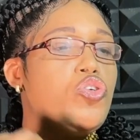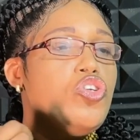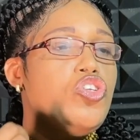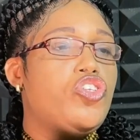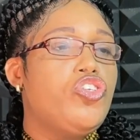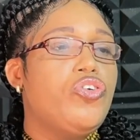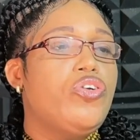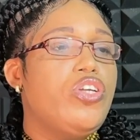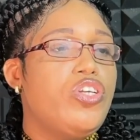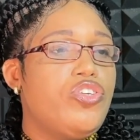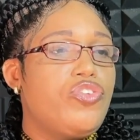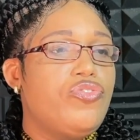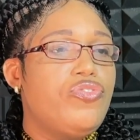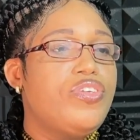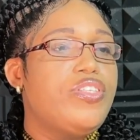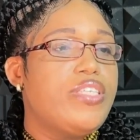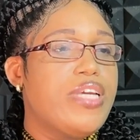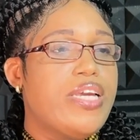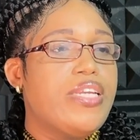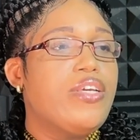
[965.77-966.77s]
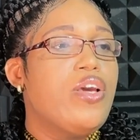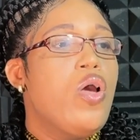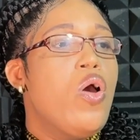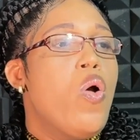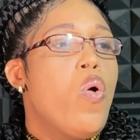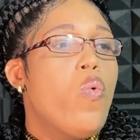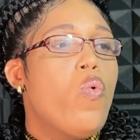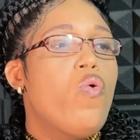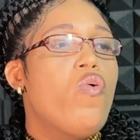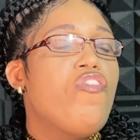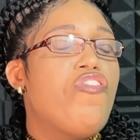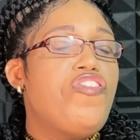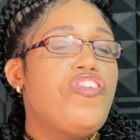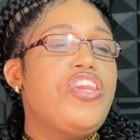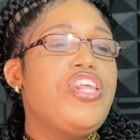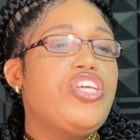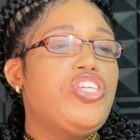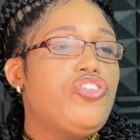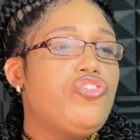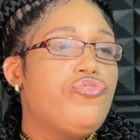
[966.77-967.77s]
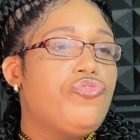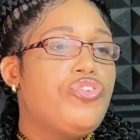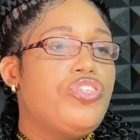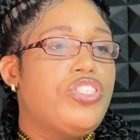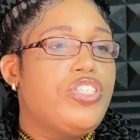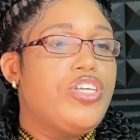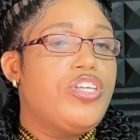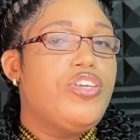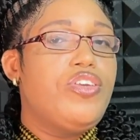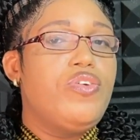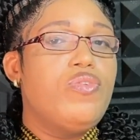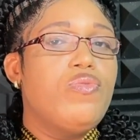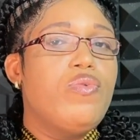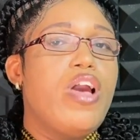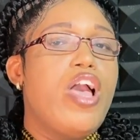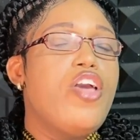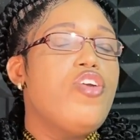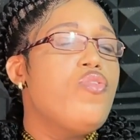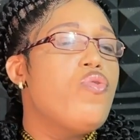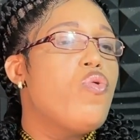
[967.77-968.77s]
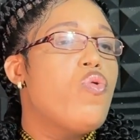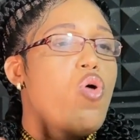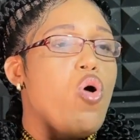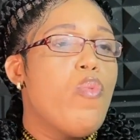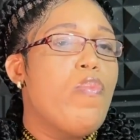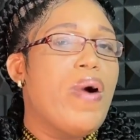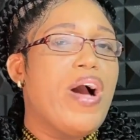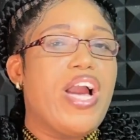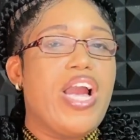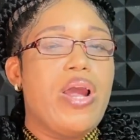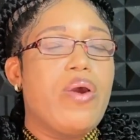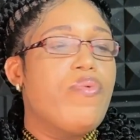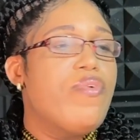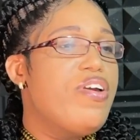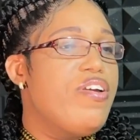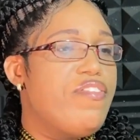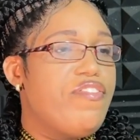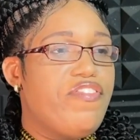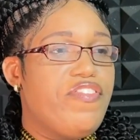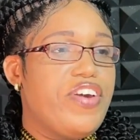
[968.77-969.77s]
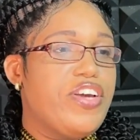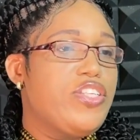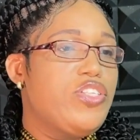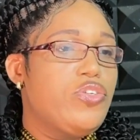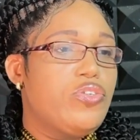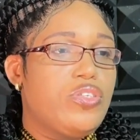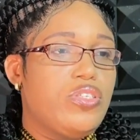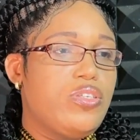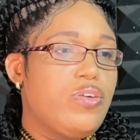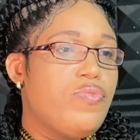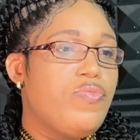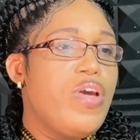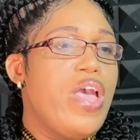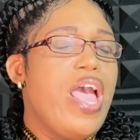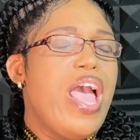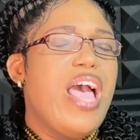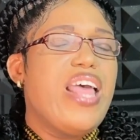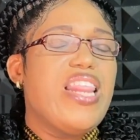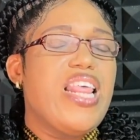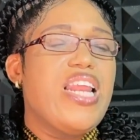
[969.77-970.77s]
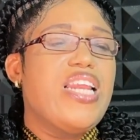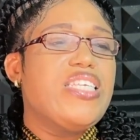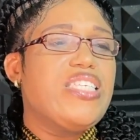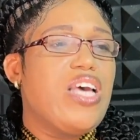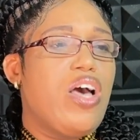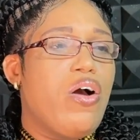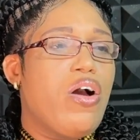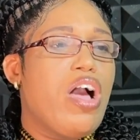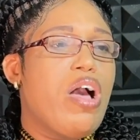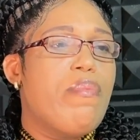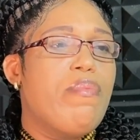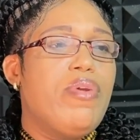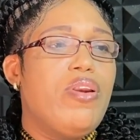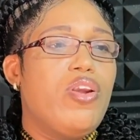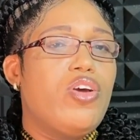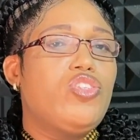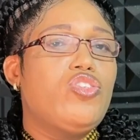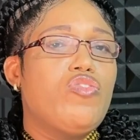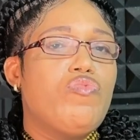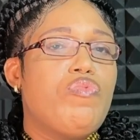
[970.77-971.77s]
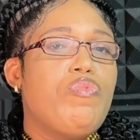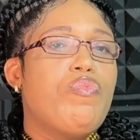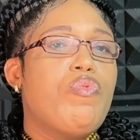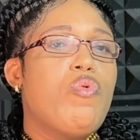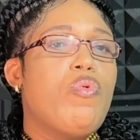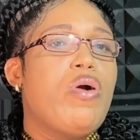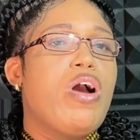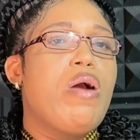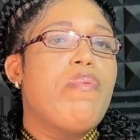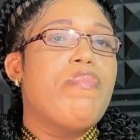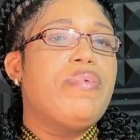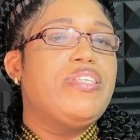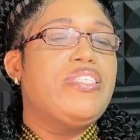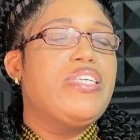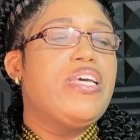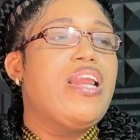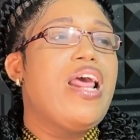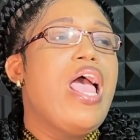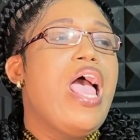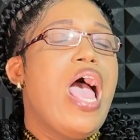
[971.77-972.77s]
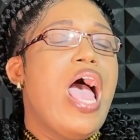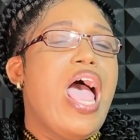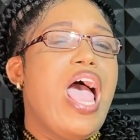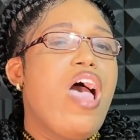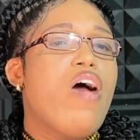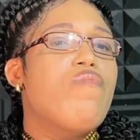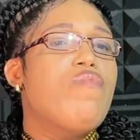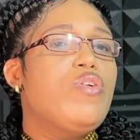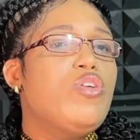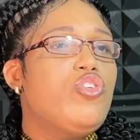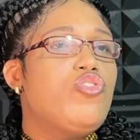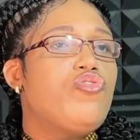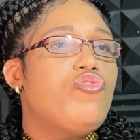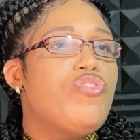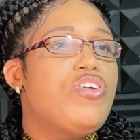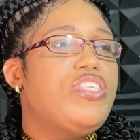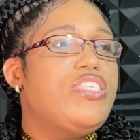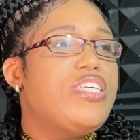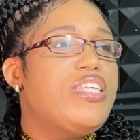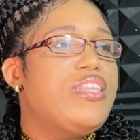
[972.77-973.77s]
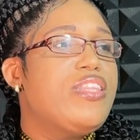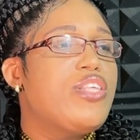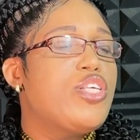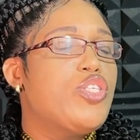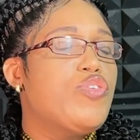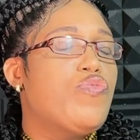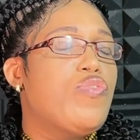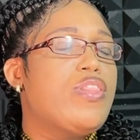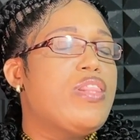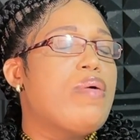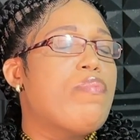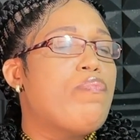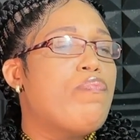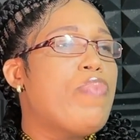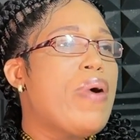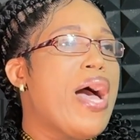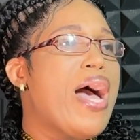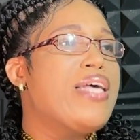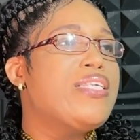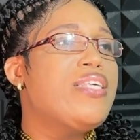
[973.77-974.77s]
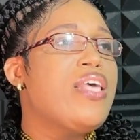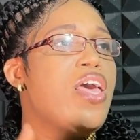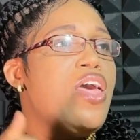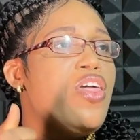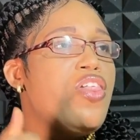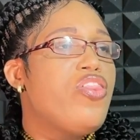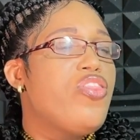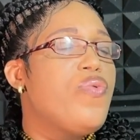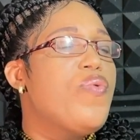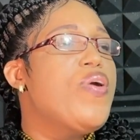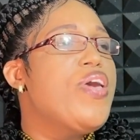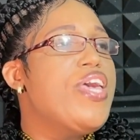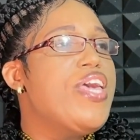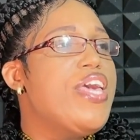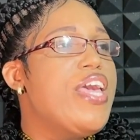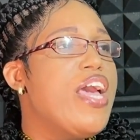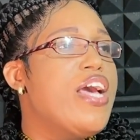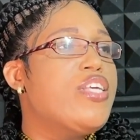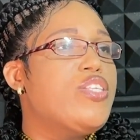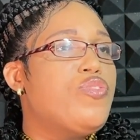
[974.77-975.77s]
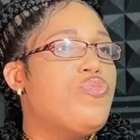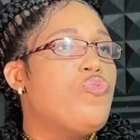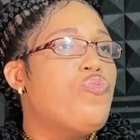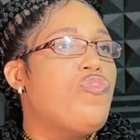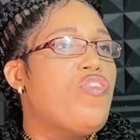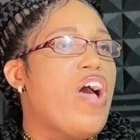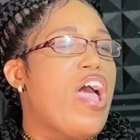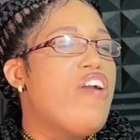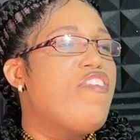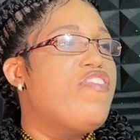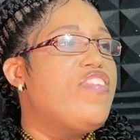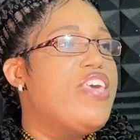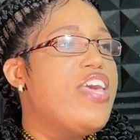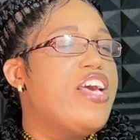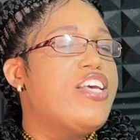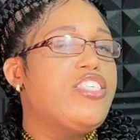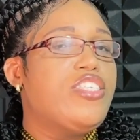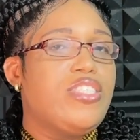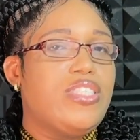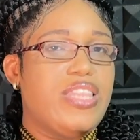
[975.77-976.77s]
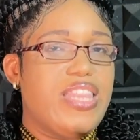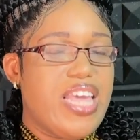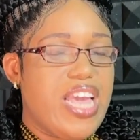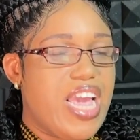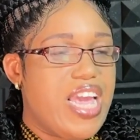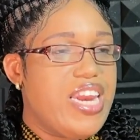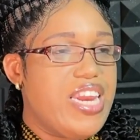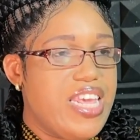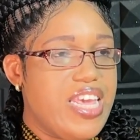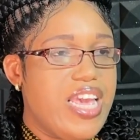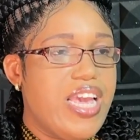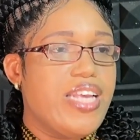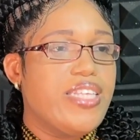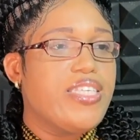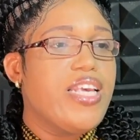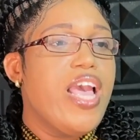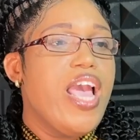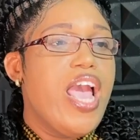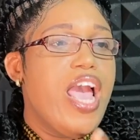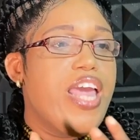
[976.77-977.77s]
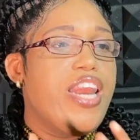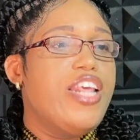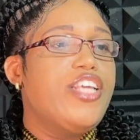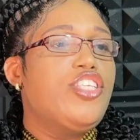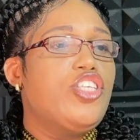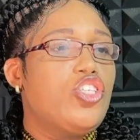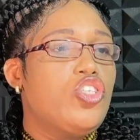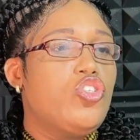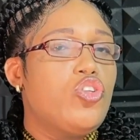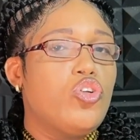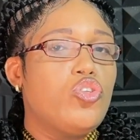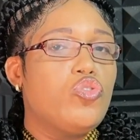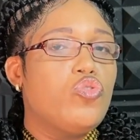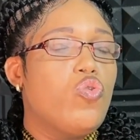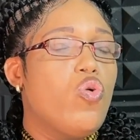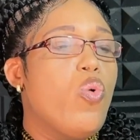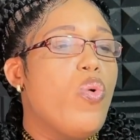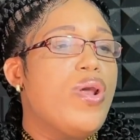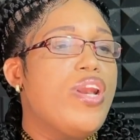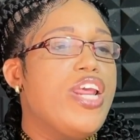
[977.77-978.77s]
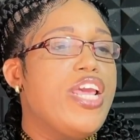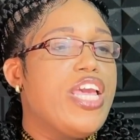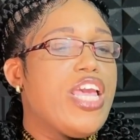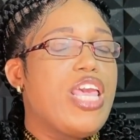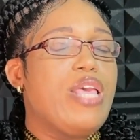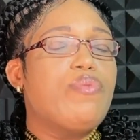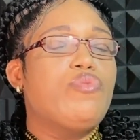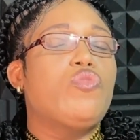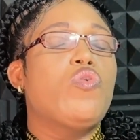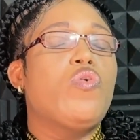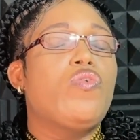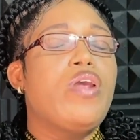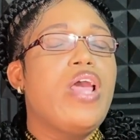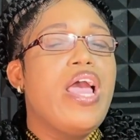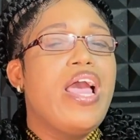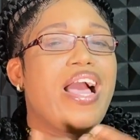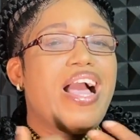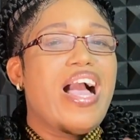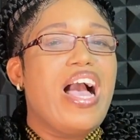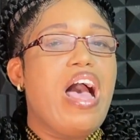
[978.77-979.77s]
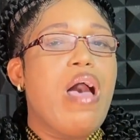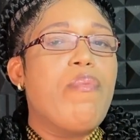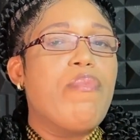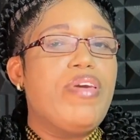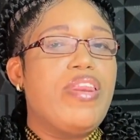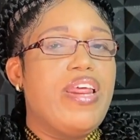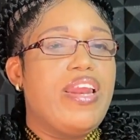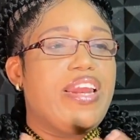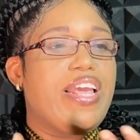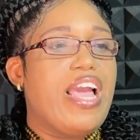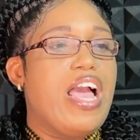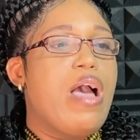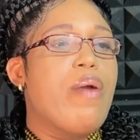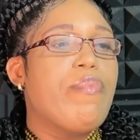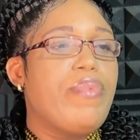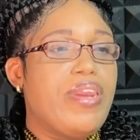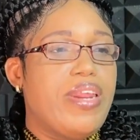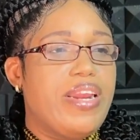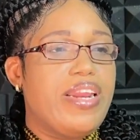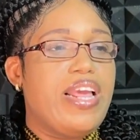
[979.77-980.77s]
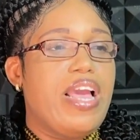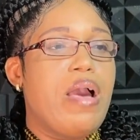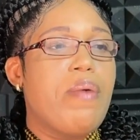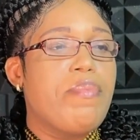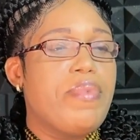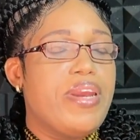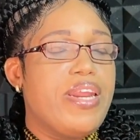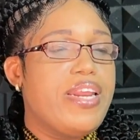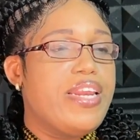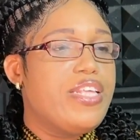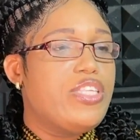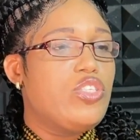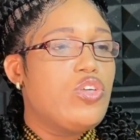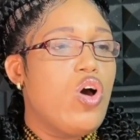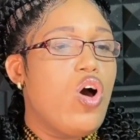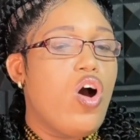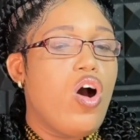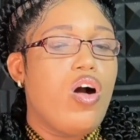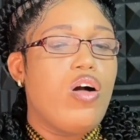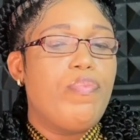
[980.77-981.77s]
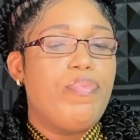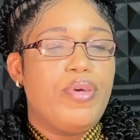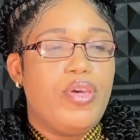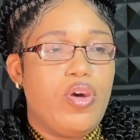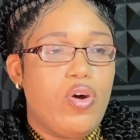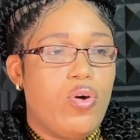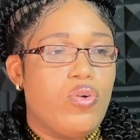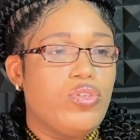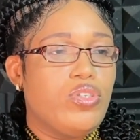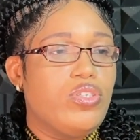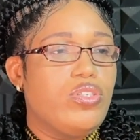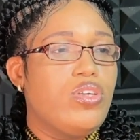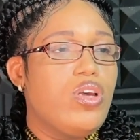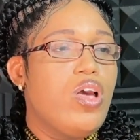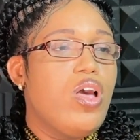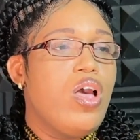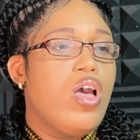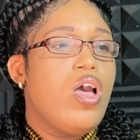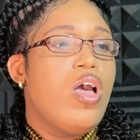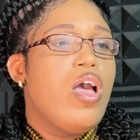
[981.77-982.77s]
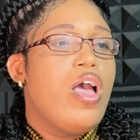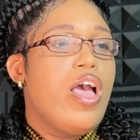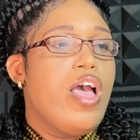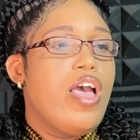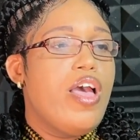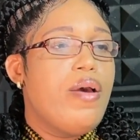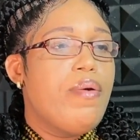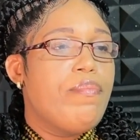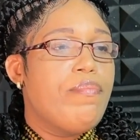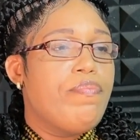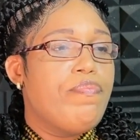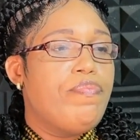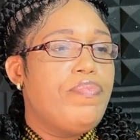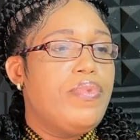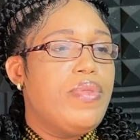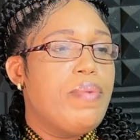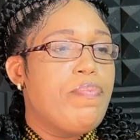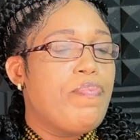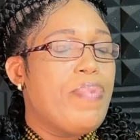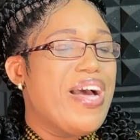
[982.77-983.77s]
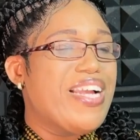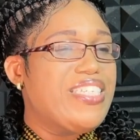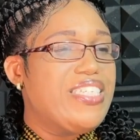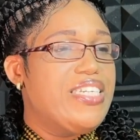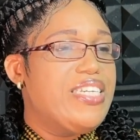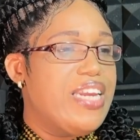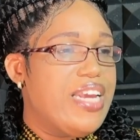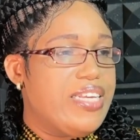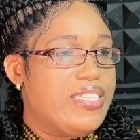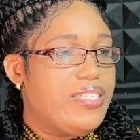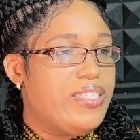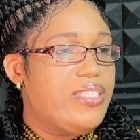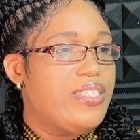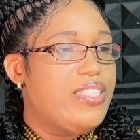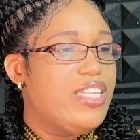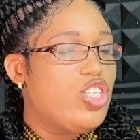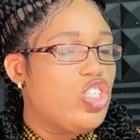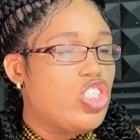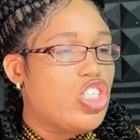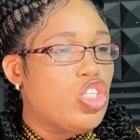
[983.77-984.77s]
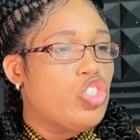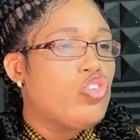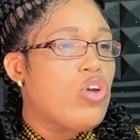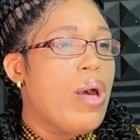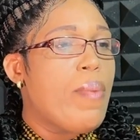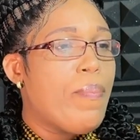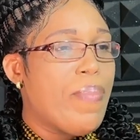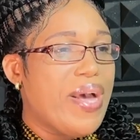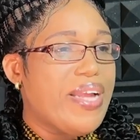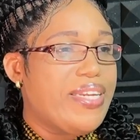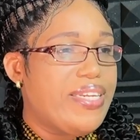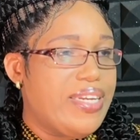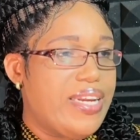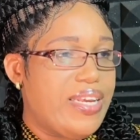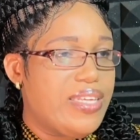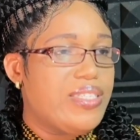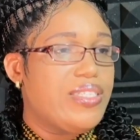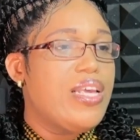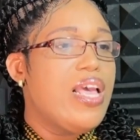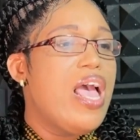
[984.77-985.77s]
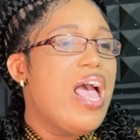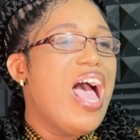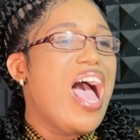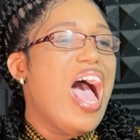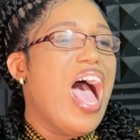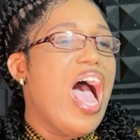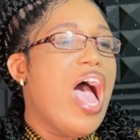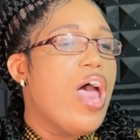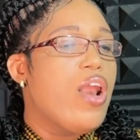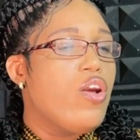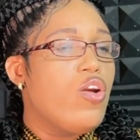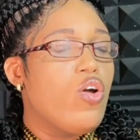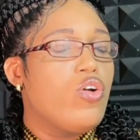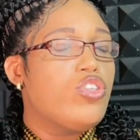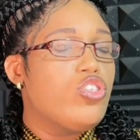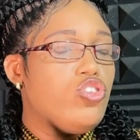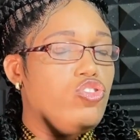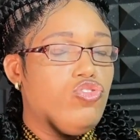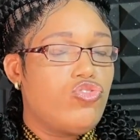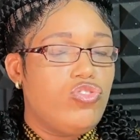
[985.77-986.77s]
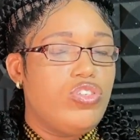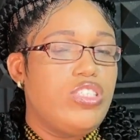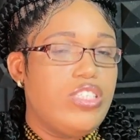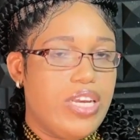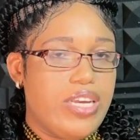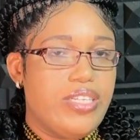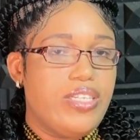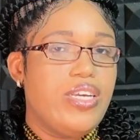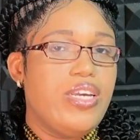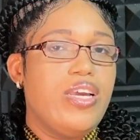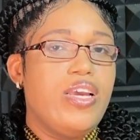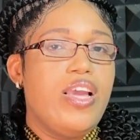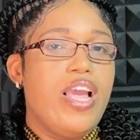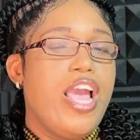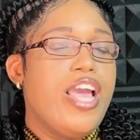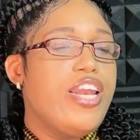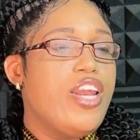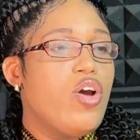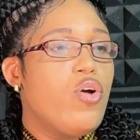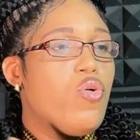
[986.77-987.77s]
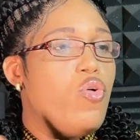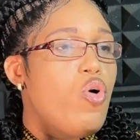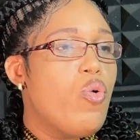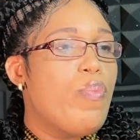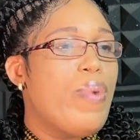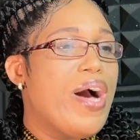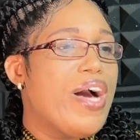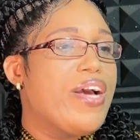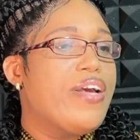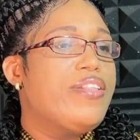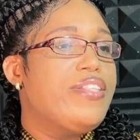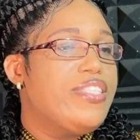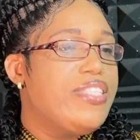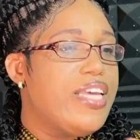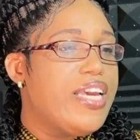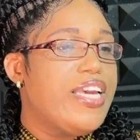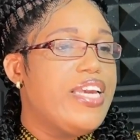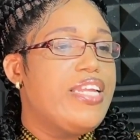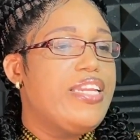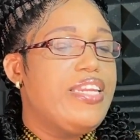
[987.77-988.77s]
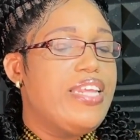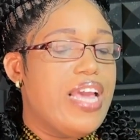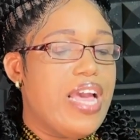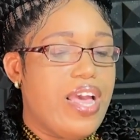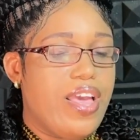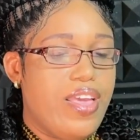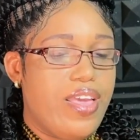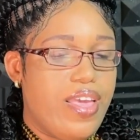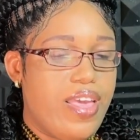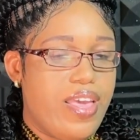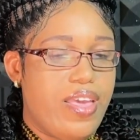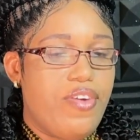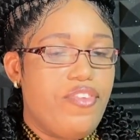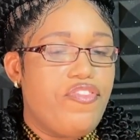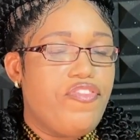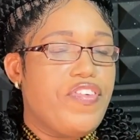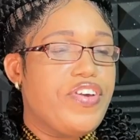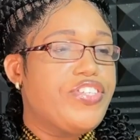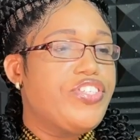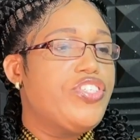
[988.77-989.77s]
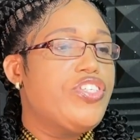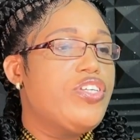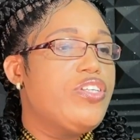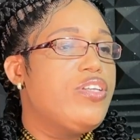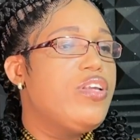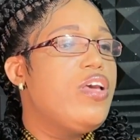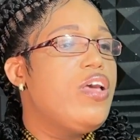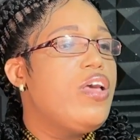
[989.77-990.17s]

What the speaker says: duly treated, we'll finish treating you and you go back and reinfect yourself. And that is how come a lot of people will come and say, I have been treating this for the past 3 years, 5 years, 10 years, and it is not going. It keeps on coming and coming and coming. It is all because the partners, the sexual partners, are not treated, and they go back taking their infection